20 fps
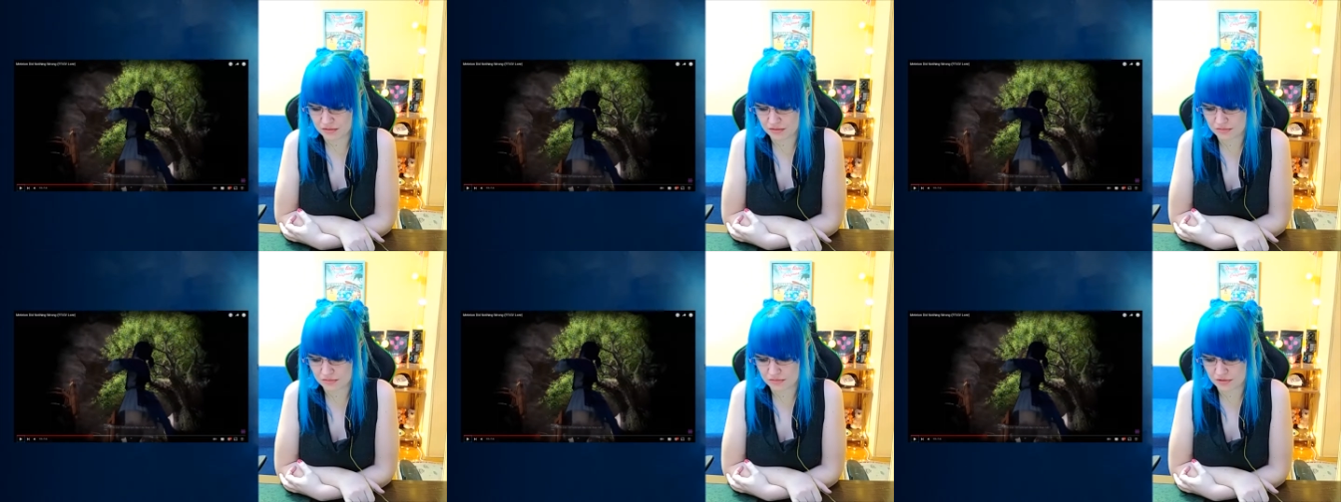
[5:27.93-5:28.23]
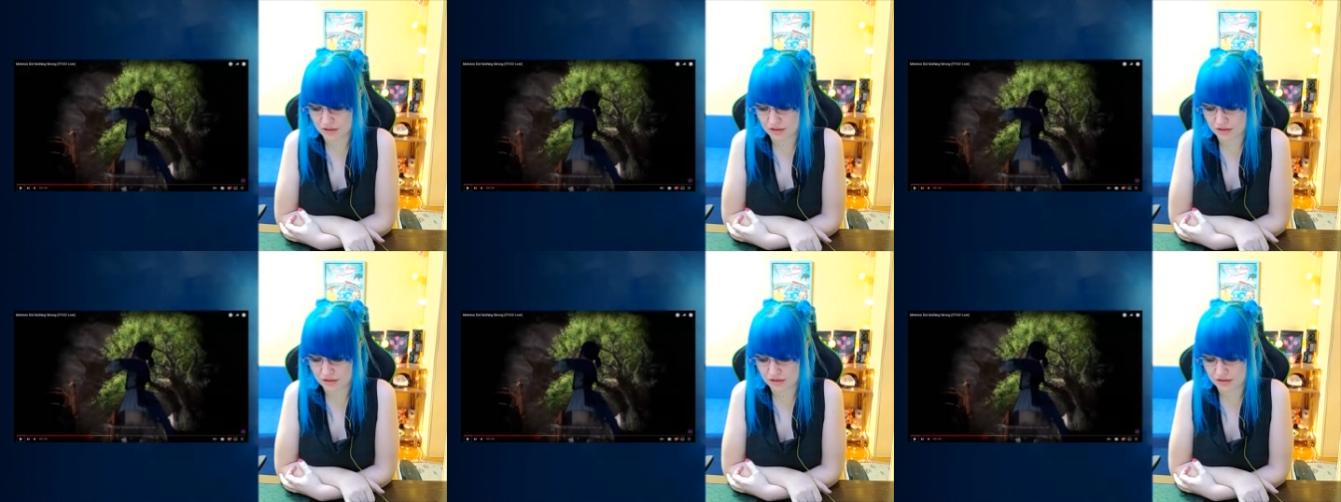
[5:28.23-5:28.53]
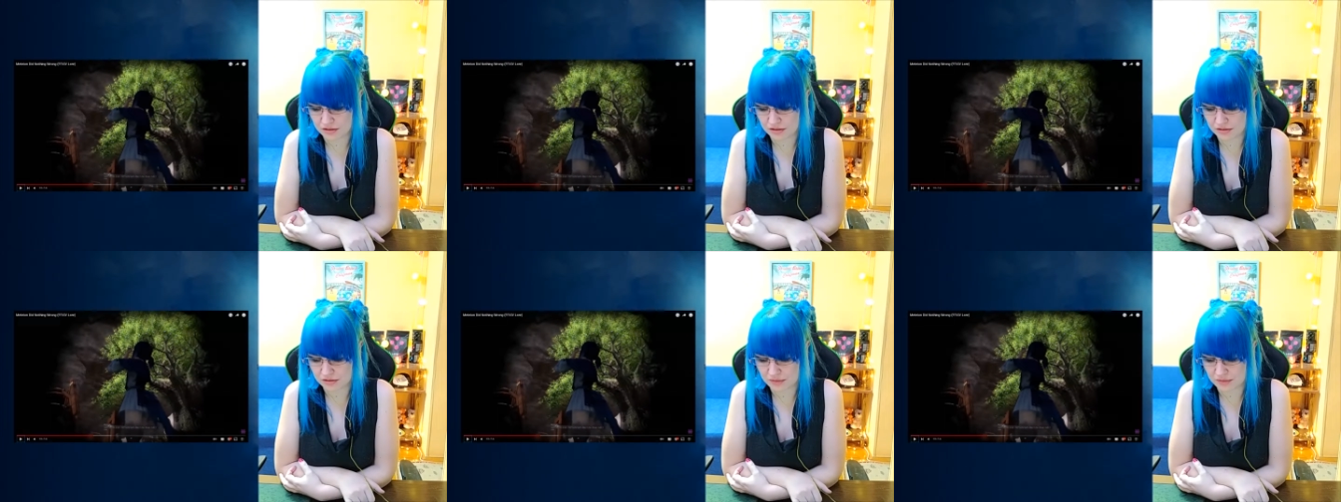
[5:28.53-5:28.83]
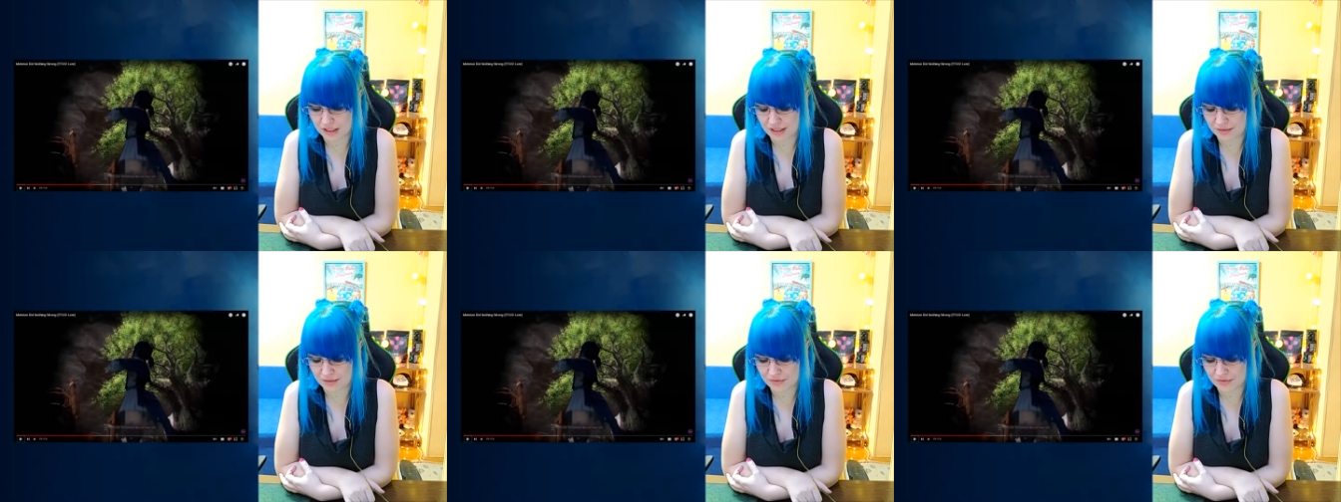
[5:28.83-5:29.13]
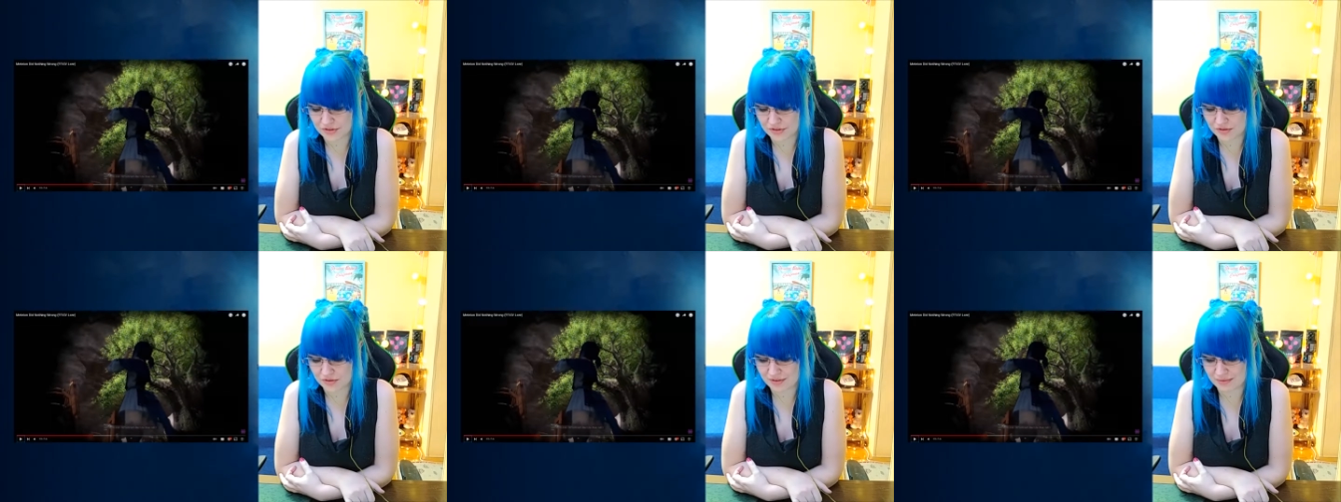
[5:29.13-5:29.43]
while while I was
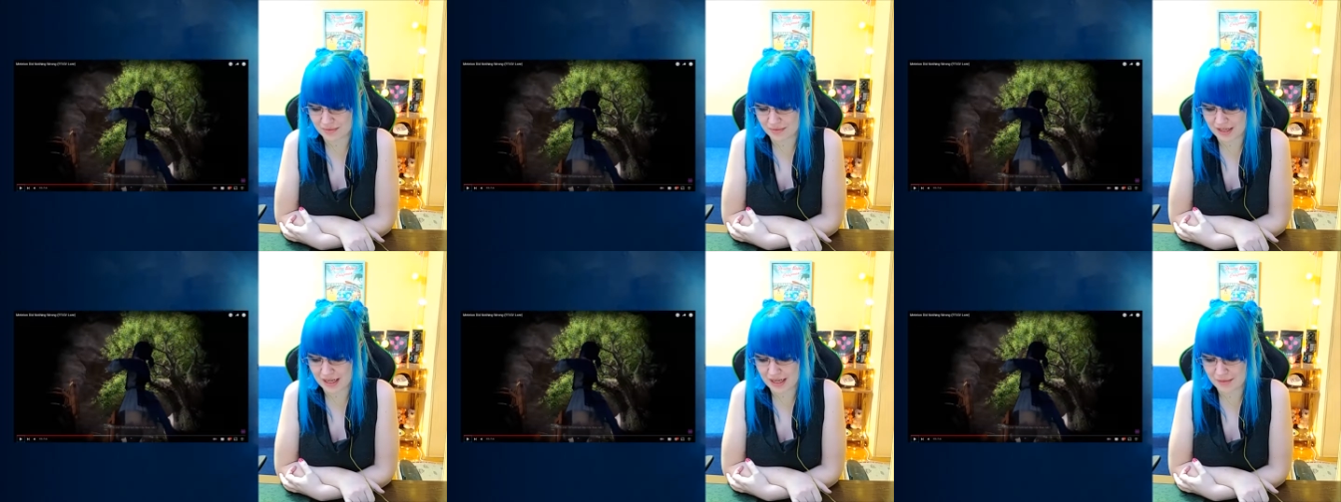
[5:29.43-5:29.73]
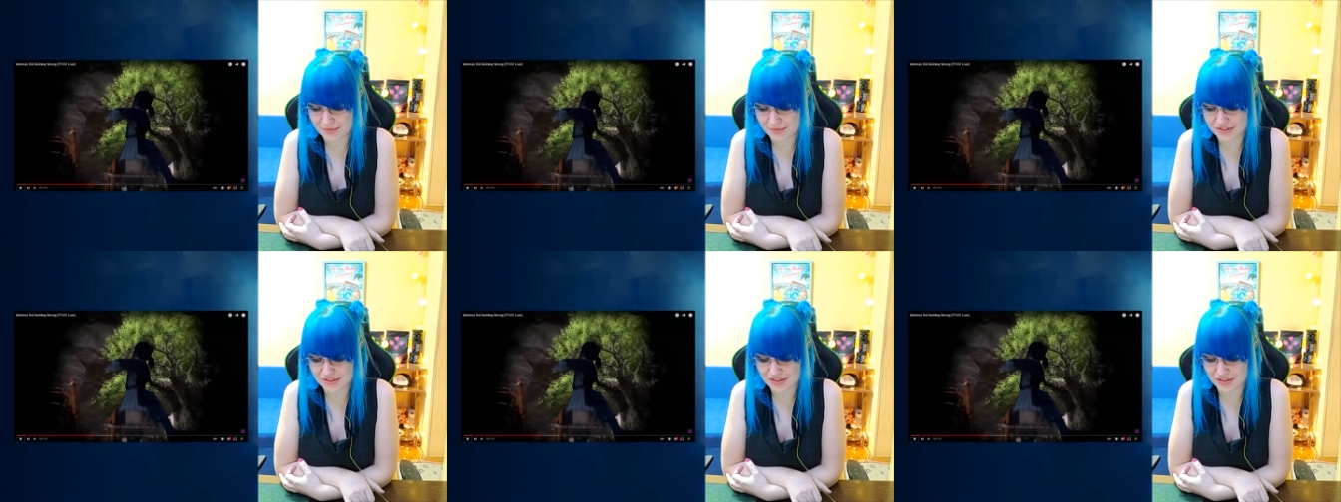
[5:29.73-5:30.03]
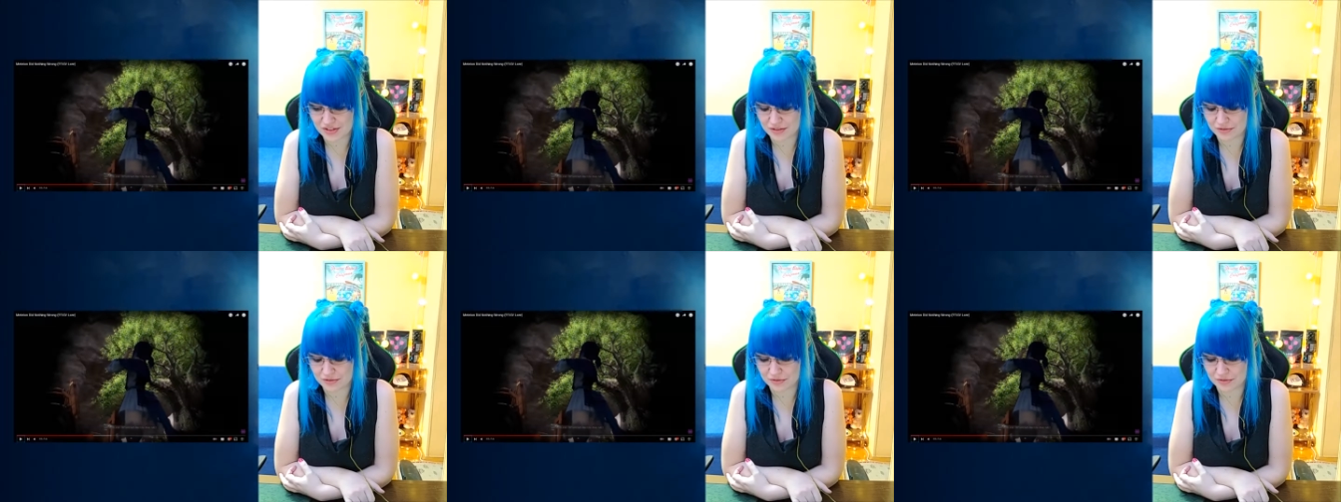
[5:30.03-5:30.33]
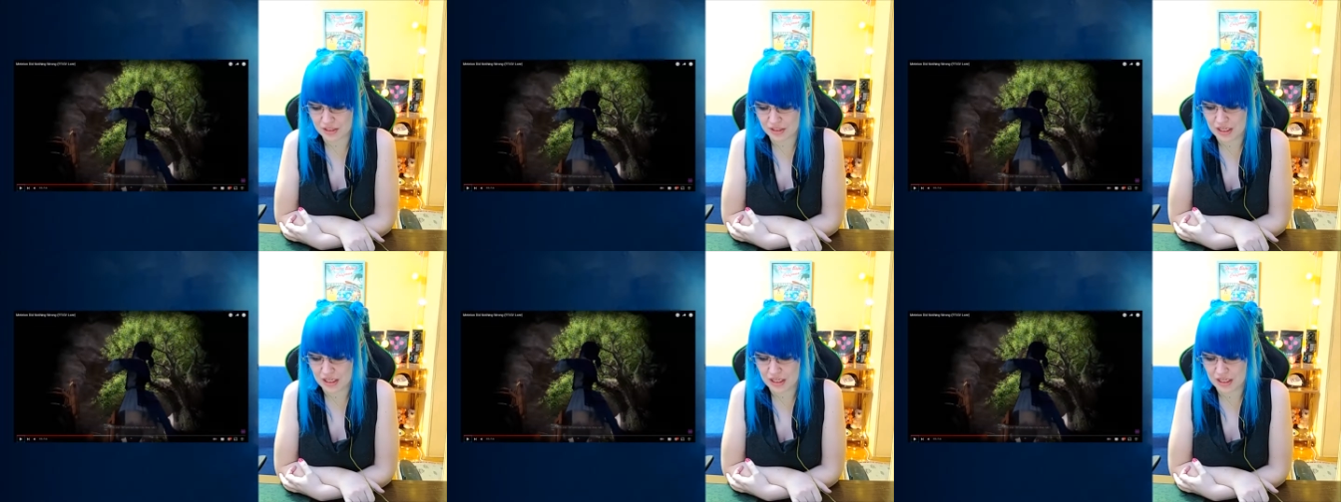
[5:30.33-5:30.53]
doing my MSQ.